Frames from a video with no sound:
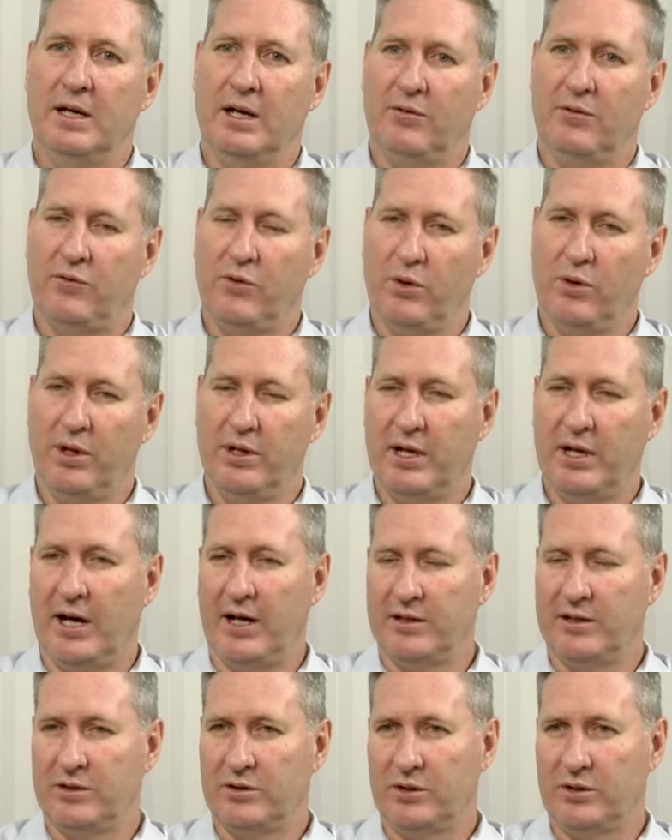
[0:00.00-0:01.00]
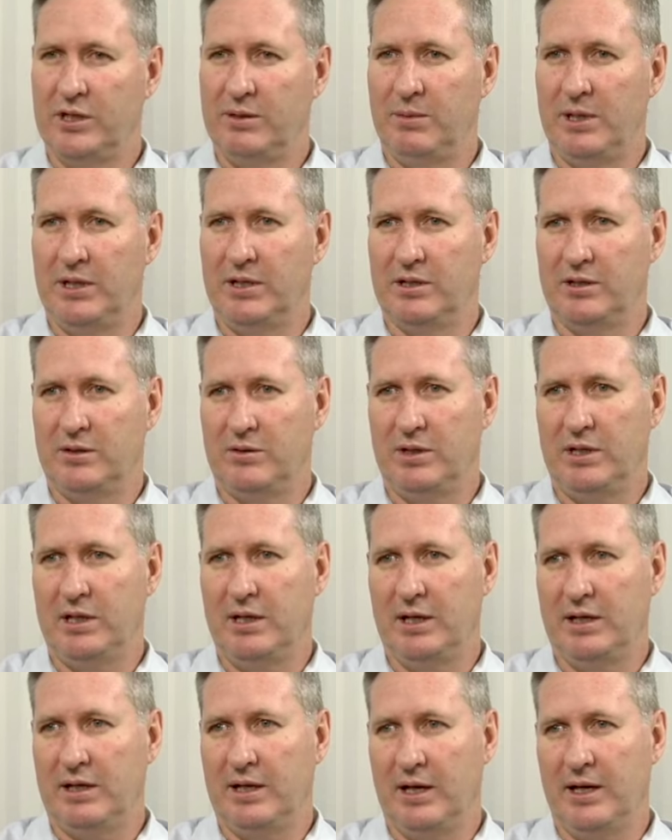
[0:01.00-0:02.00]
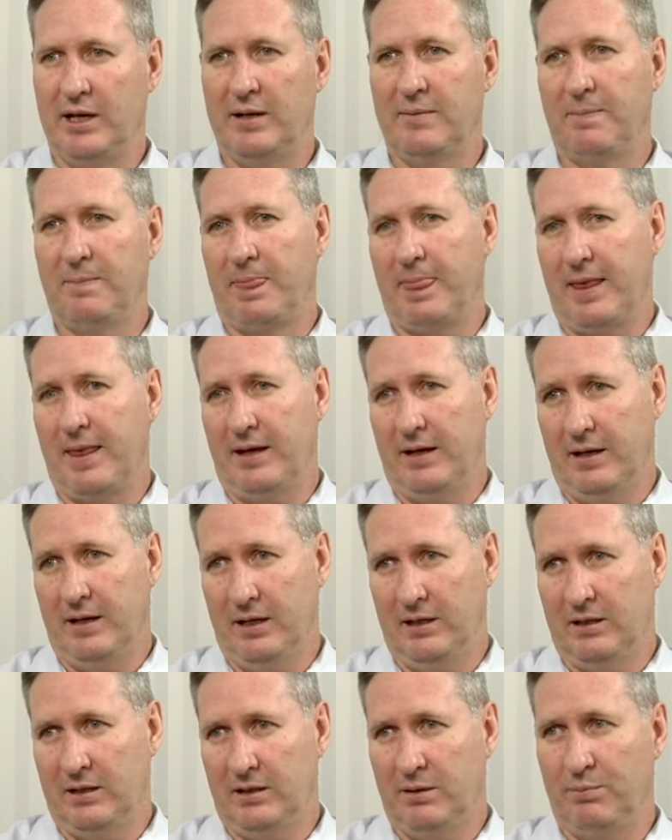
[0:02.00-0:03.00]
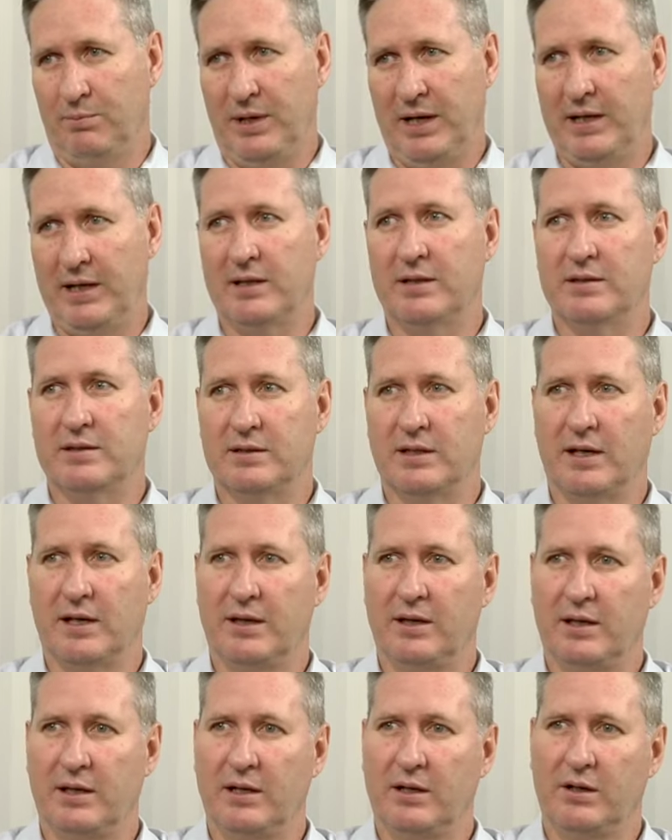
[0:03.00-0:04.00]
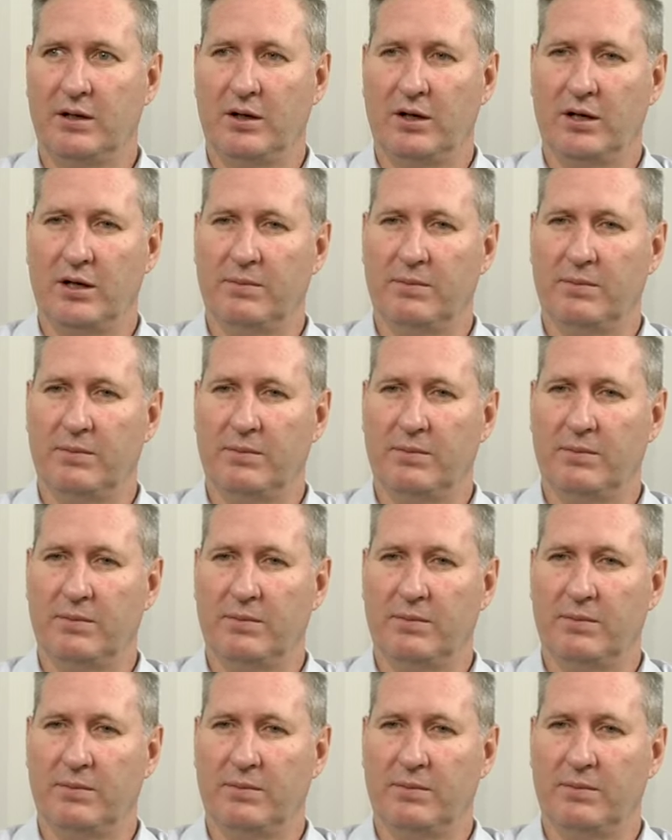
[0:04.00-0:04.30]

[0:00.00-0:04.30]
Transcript: For the downstream industry, again, it depends. I think,